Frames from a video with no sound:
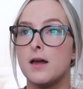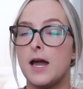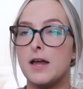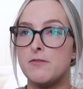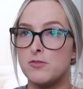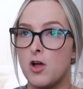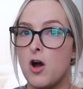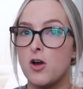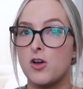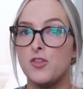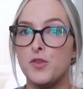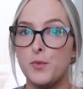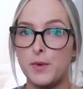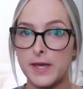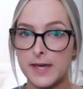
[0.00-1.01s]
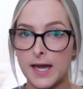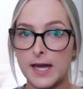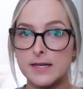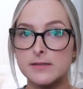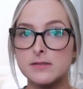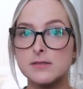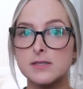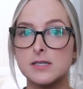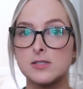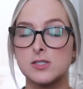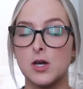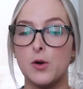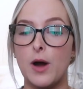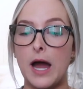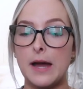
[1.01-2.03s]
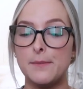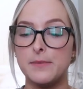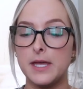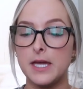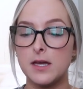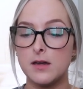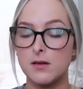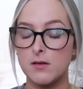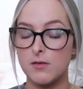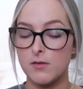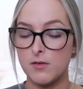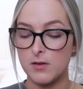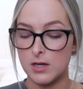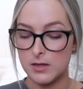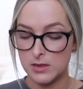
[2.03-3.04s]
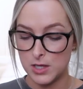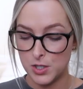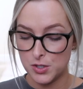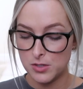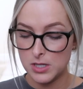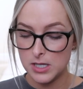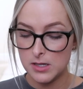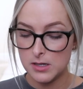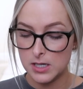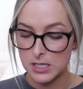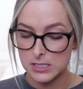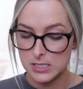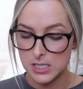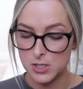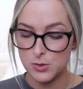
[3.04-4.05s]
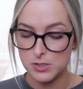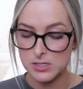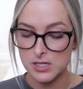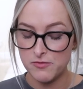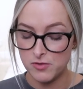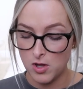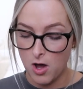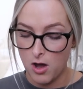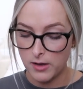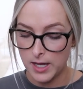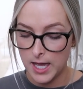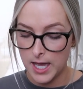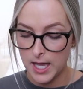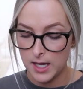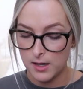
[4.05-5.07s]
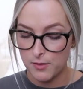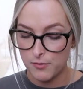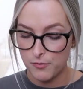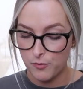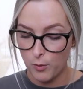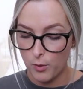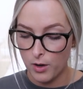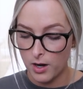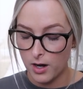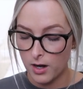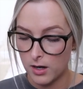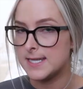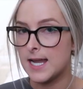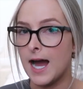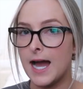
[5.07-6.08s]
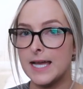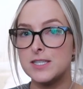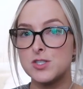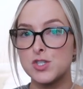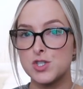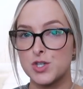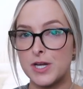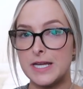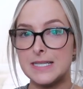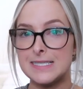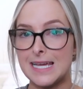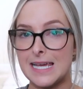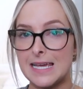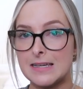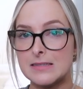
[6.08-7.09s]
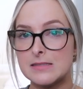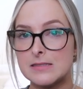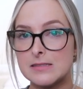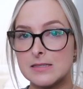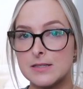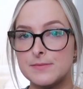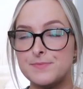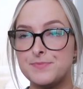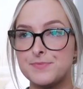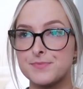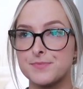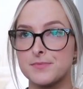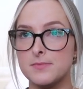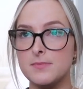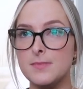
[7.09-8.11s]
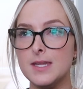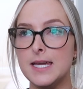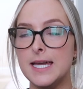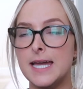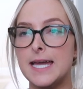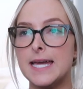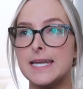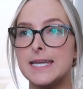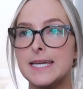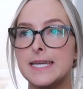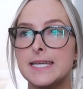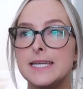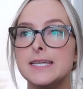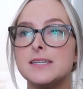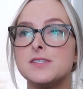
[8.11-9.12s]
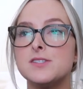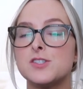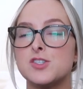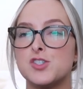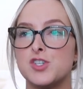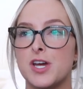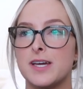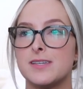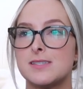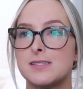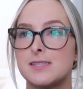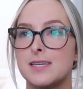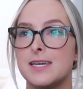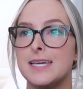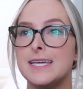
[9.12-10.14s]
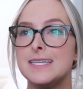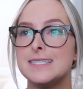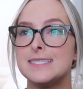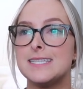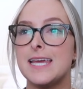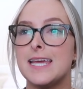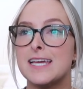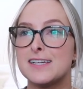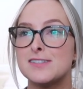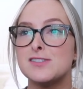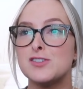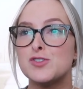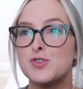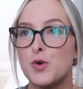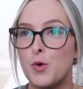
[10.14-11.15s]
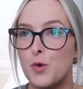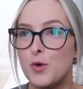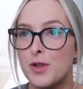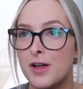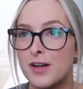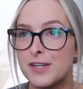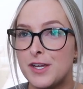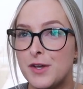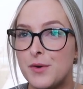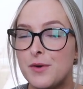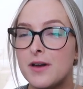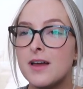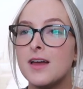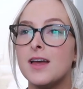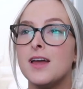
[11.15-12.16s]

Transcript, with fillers: I vlog on the weekends. So I'm like literally continuously vlogging for nine straight days and it is just it takes a toll on you